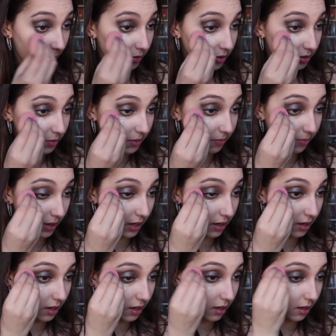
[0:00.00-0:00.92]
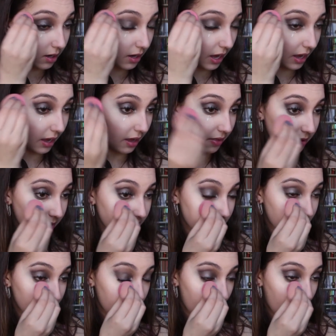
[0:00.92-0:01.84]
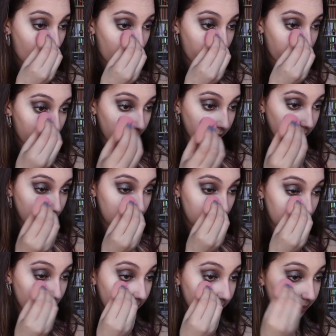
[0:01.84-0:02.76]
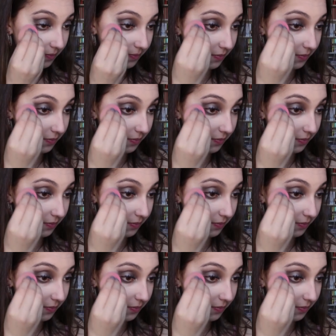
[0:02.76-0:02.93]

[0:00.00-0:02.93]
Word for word: I'm just gonna be baking. Uh, this is the Kat Von D